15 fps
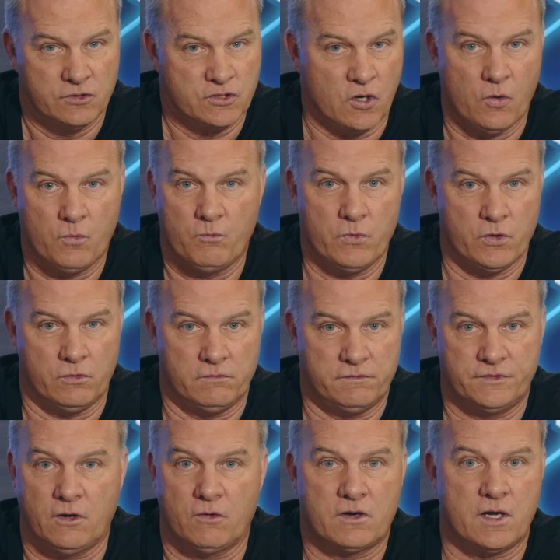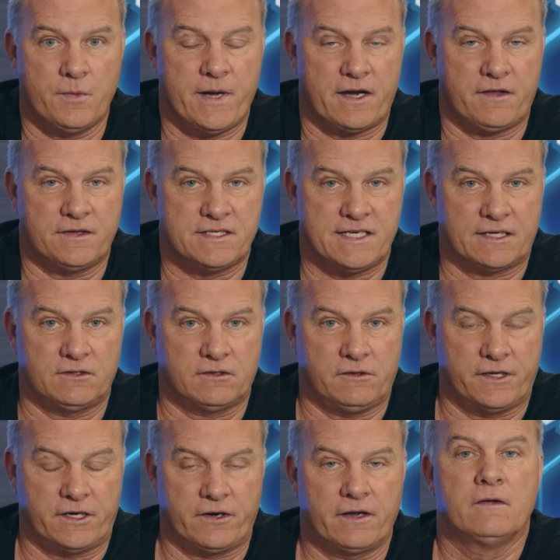Don't move. Don't come out of the technical
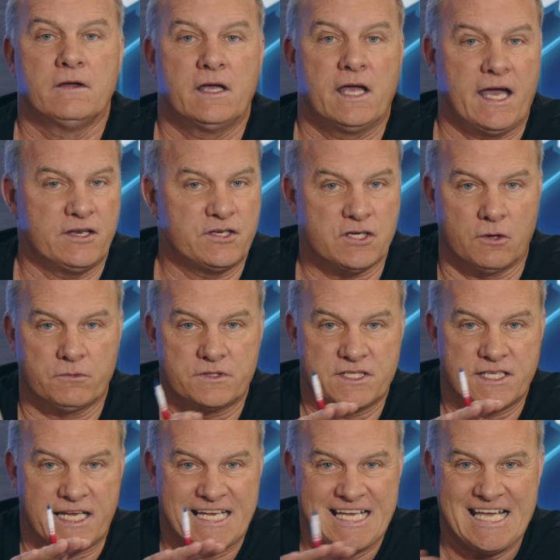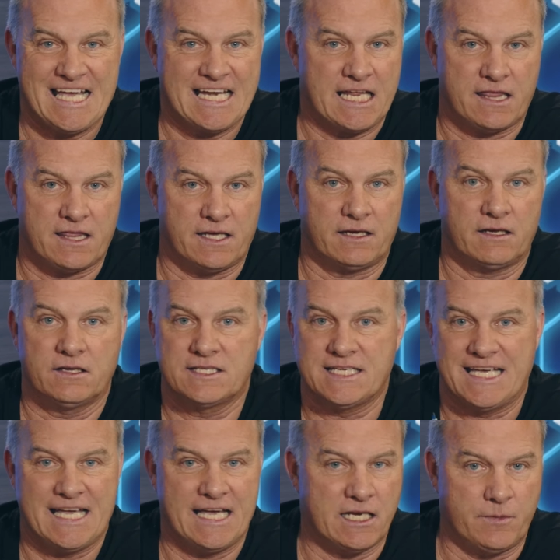area. And don't say anything to
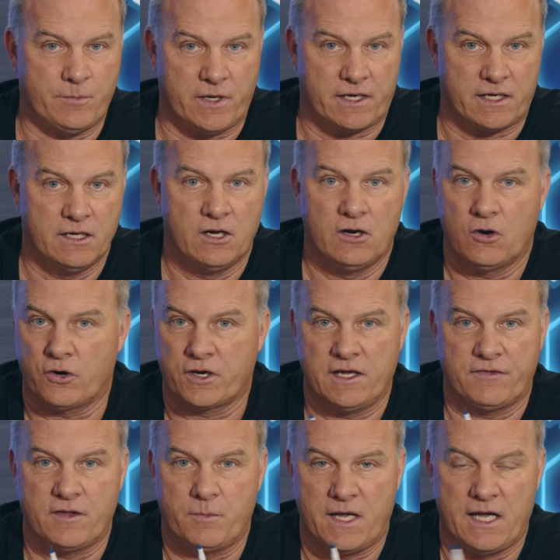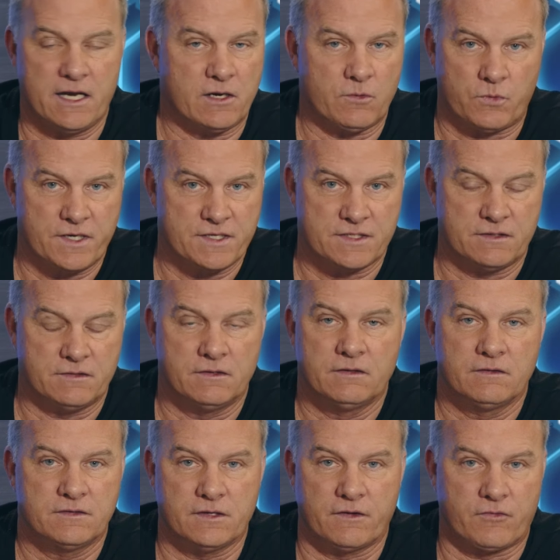anybody or give them any reason
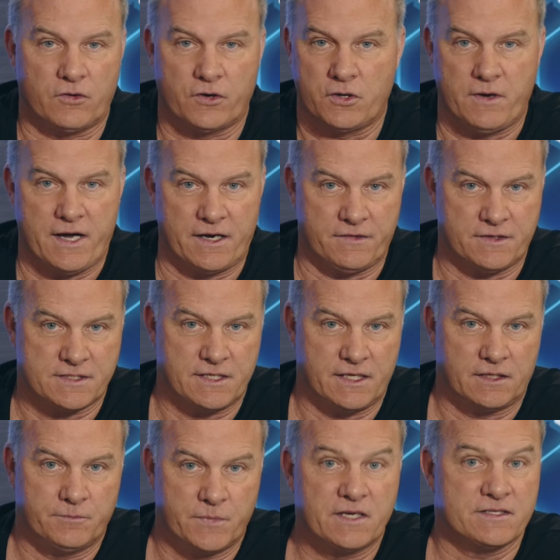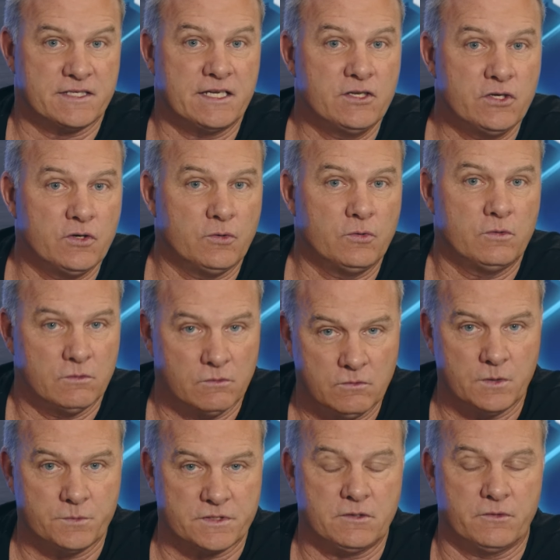to throw you out of this thing, because I knew
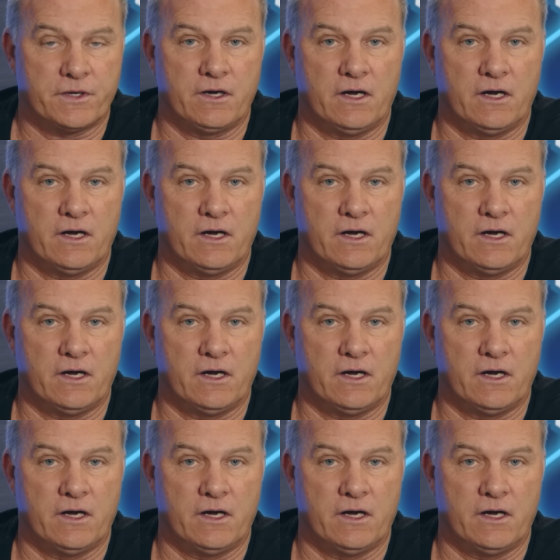what was going